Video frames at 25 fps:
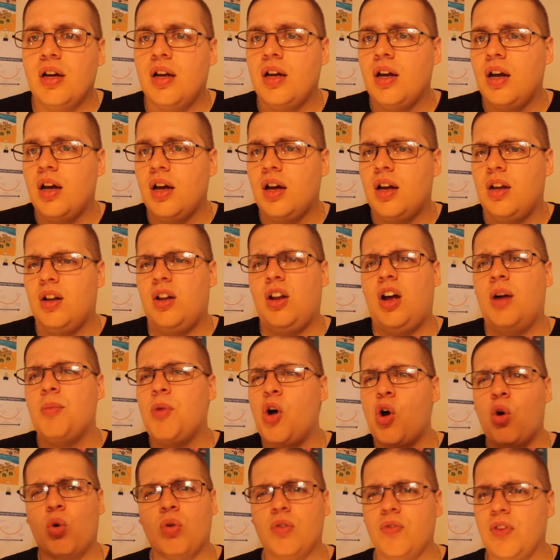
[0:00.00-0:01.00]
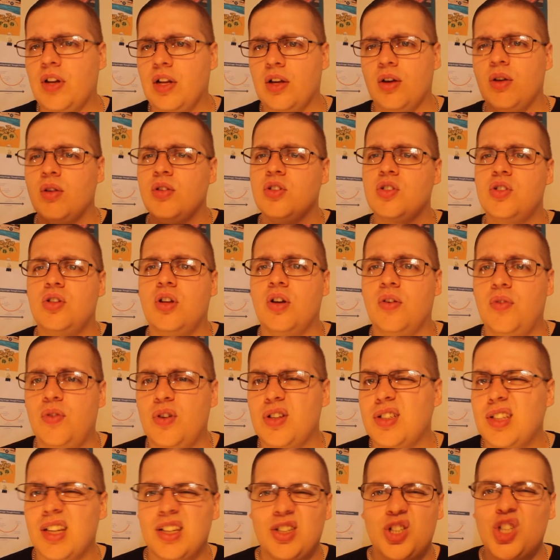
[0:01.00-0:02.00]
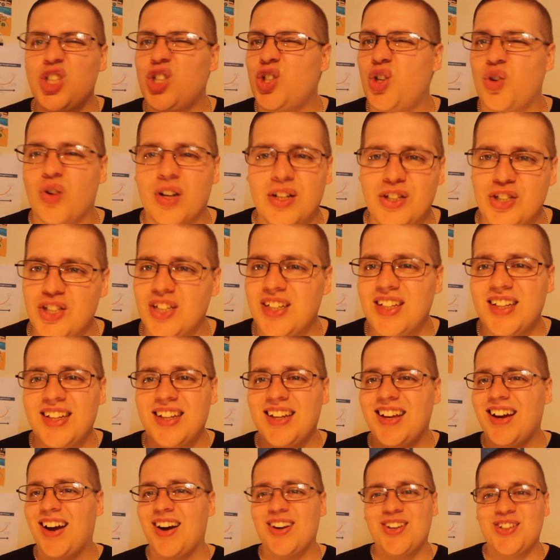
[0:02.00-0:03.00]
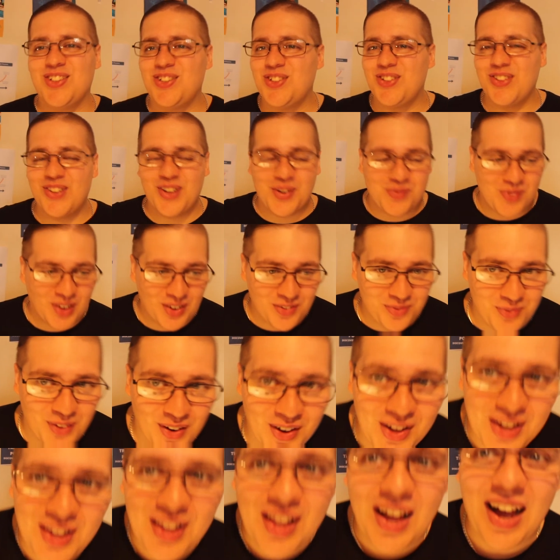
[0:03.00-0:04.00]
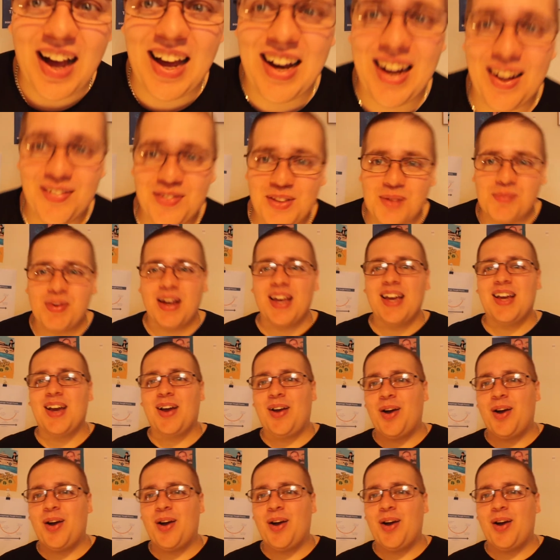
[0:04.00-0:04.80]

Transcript: A lot of my old videos and stuff, because they're just cringy. I just took them off, but I'll have to make a